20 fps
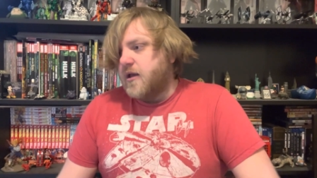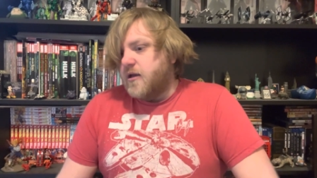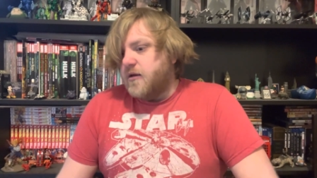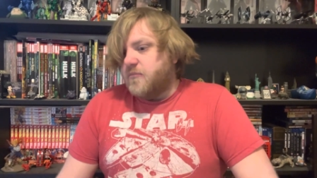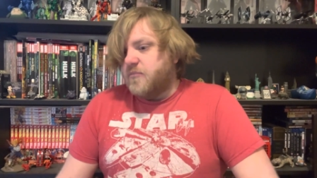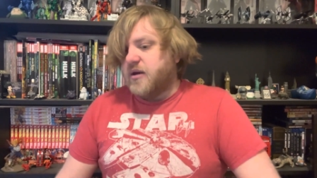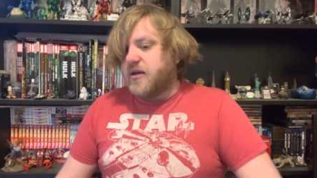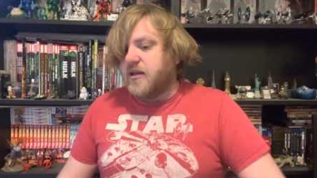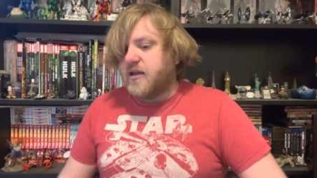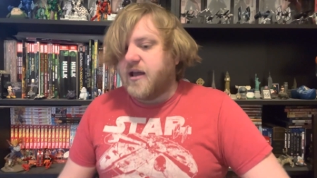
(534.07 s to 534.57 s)

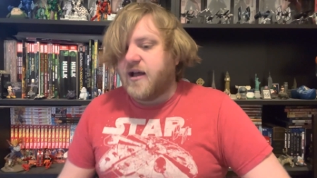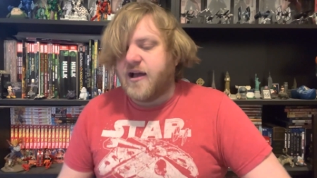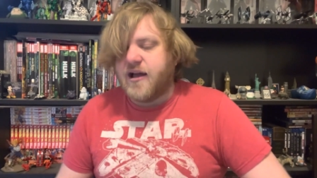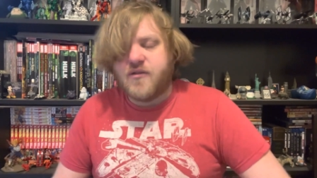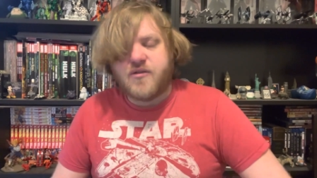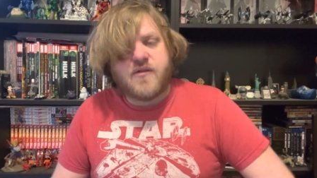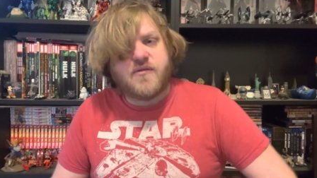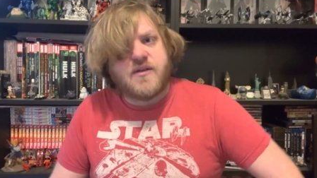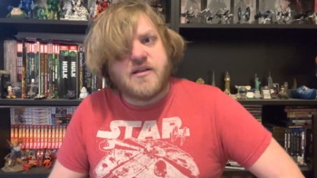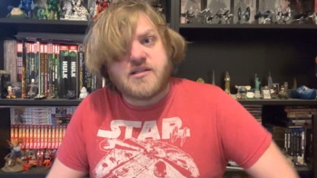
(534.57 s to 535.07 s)
But yeah, I
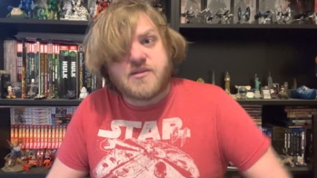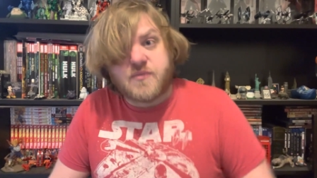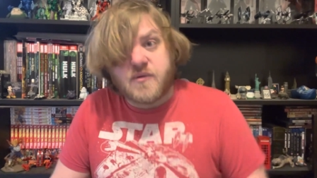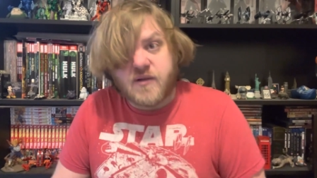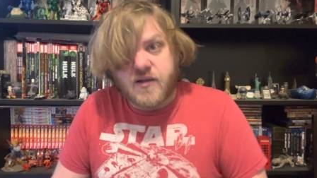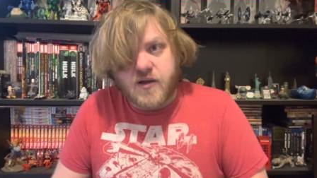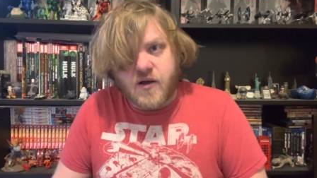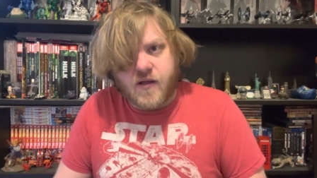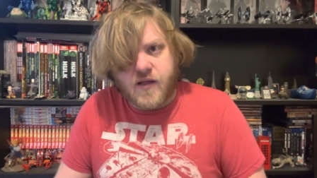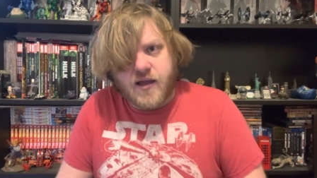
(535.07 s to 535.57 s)
think that's
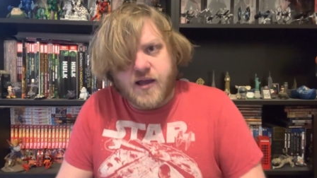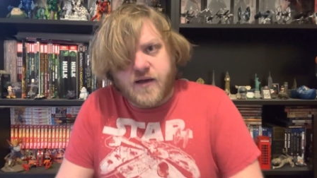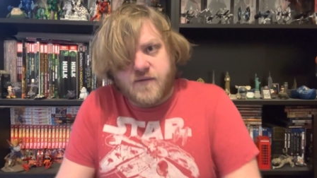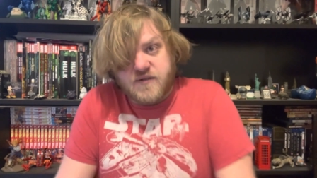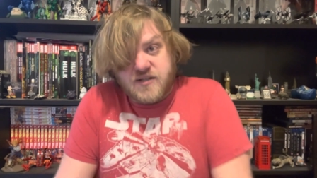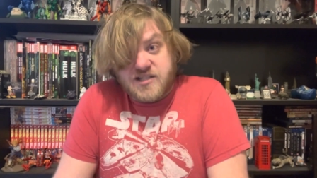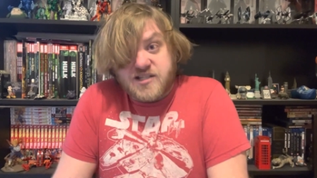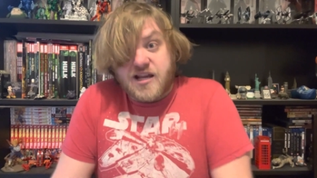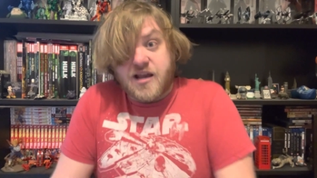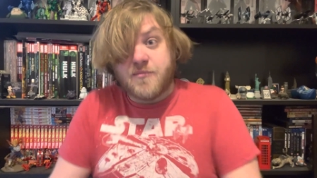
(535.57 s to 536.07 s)
really all I have
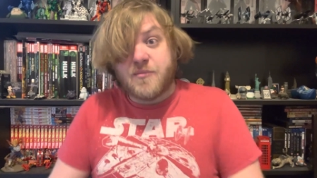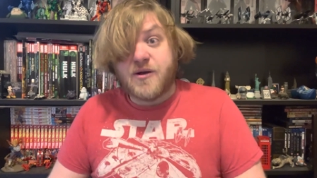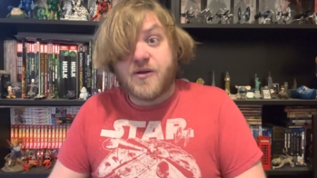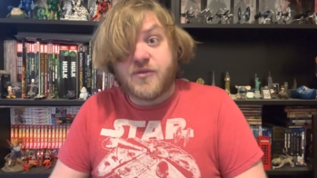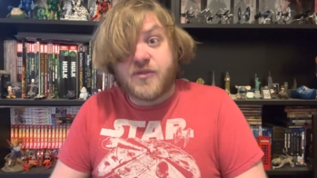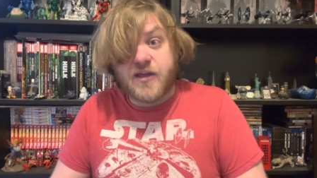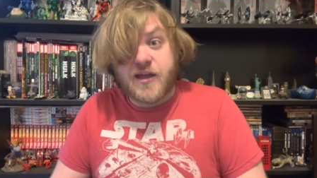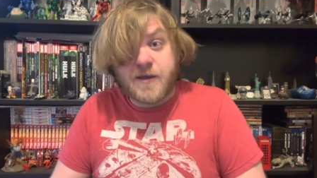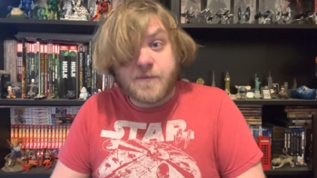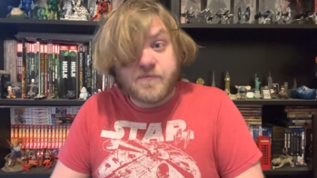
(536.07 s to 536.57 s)
to say
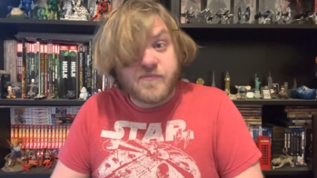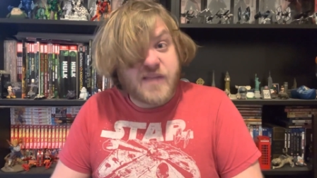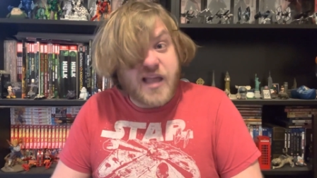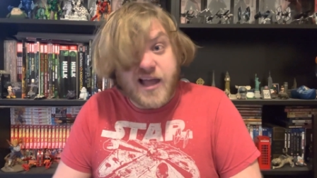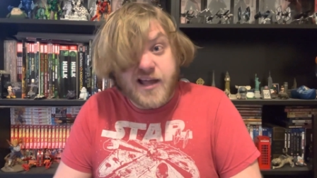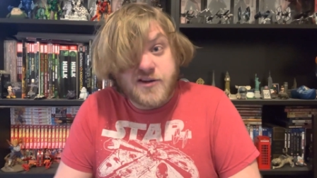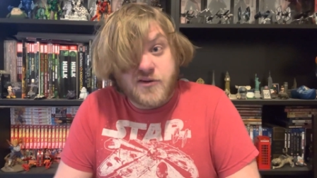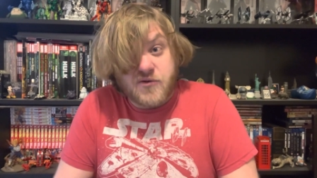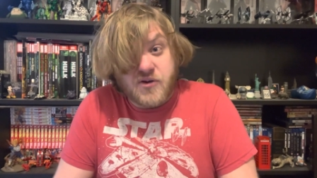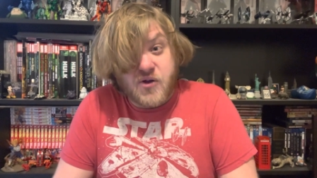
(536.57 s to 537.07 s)
about that.
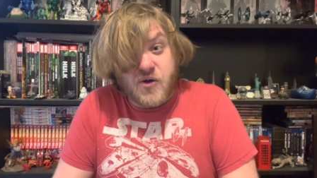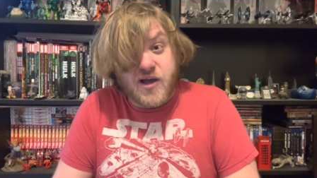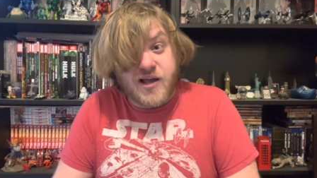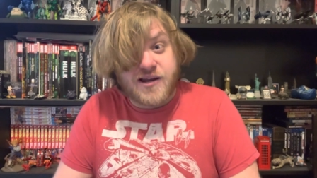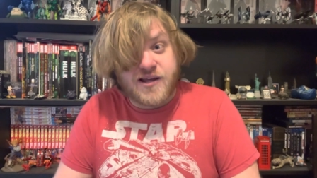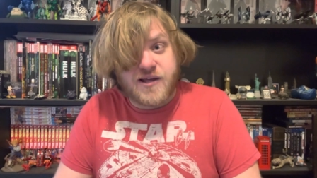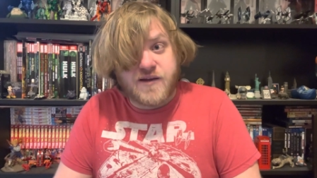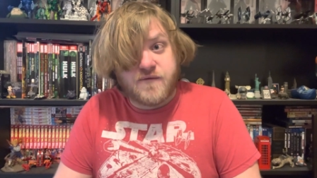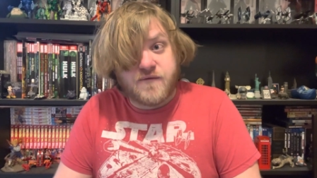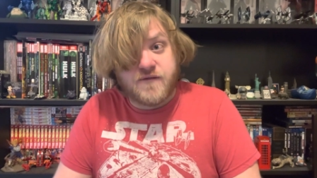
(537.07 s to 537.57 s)
I don't know how
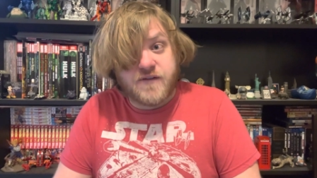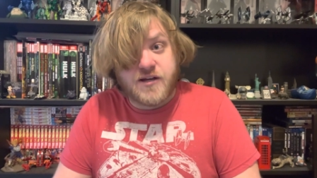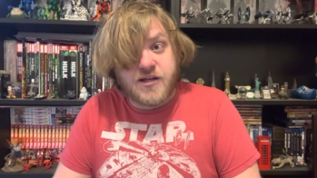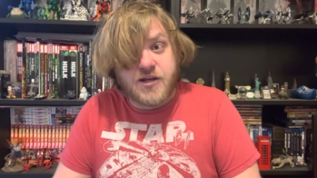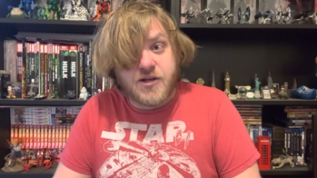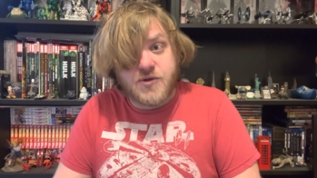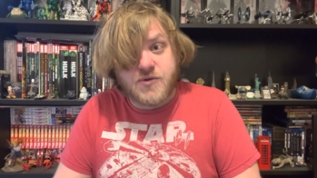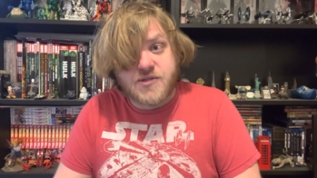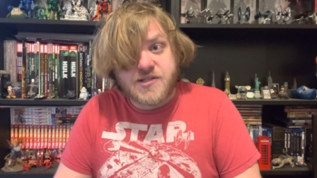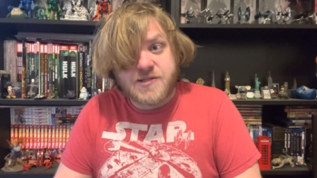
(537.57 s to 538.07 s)
to end
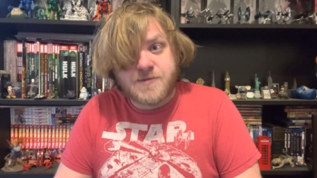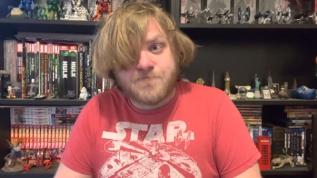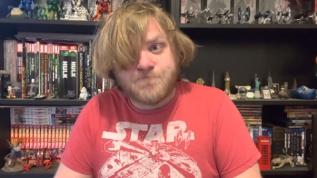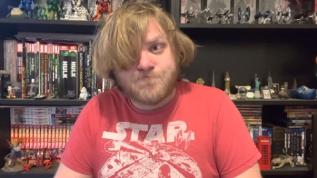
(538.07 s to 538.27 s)
videos.